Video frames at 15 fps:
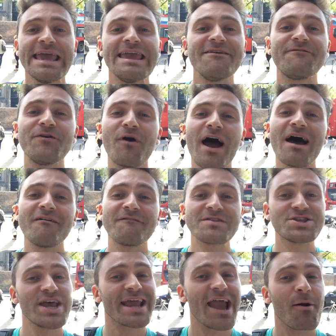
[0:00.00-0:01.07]
If you have,
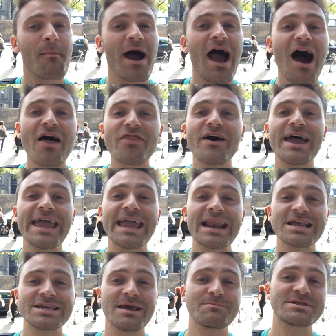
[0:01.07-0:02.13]
check out my other
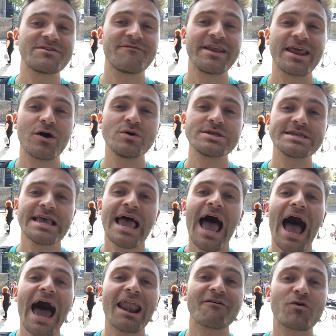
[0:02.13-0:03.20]
English hipster videos.
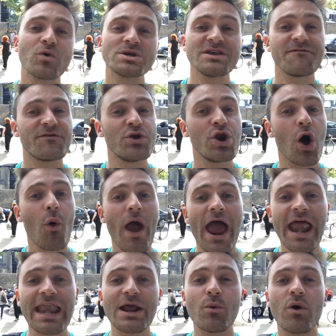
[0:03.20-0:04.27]
And of course, if you know
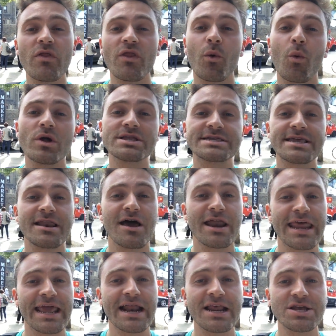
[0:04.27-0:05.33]
anyone that wants to learn
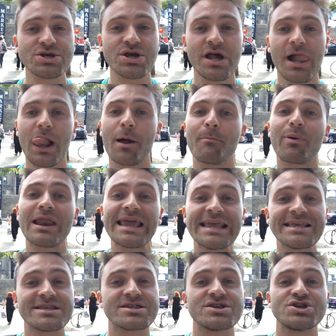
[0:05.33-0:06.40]
English,
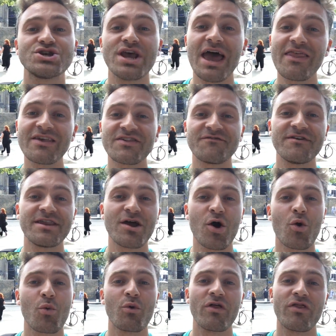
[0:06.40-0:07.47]
please share this video
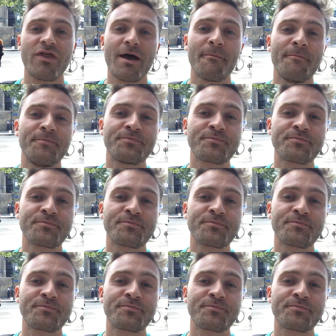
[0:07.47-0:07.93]
with them.